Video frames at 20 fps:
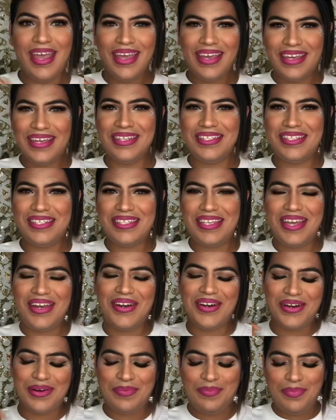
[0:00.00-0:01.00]

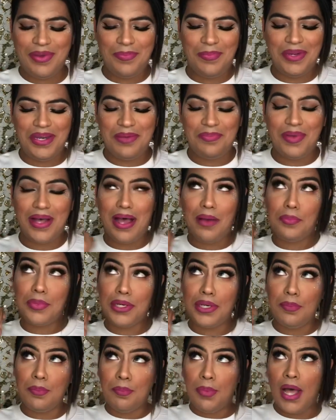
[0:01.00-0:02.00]
Consider bippity
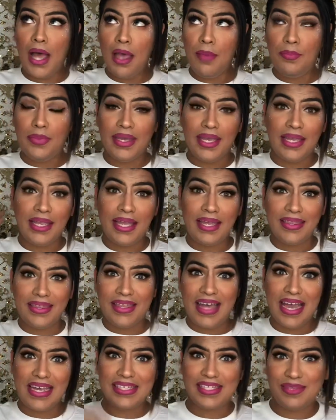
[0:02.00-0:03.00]
boppity
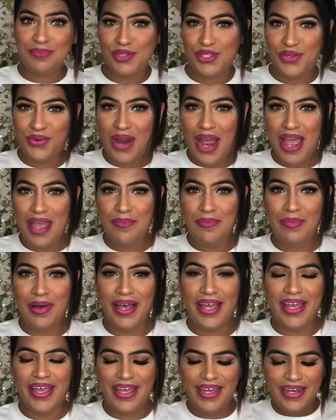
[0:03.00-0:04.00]
bopping that subscribe
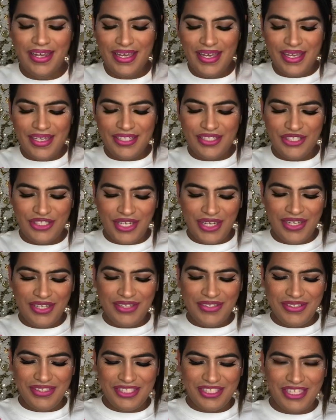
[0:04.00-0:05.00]
button.
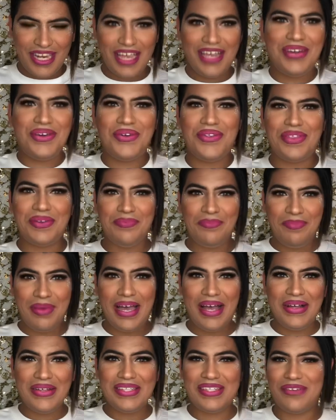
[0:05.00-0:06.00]
Jingle jangle the
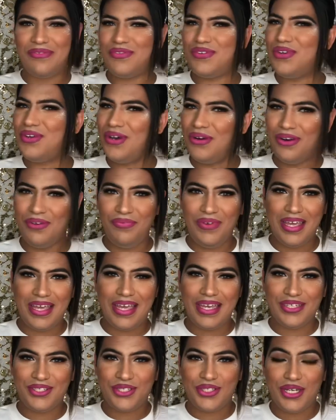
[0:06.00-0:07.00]
bells of
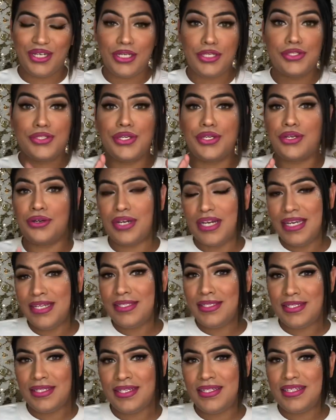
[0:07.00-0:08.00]
notification so you're
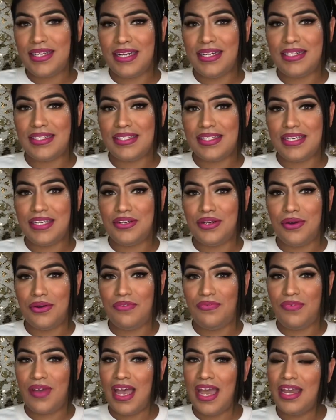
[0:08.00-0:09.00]
instantaneously
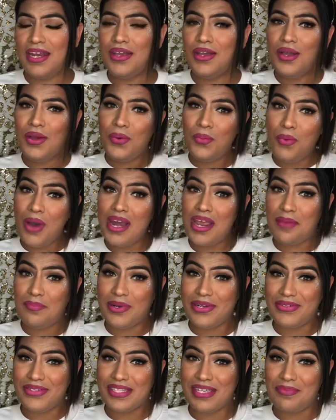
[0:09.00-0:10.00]
notified when I
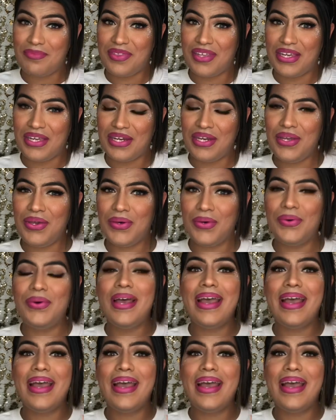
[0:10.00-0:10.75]
post something new.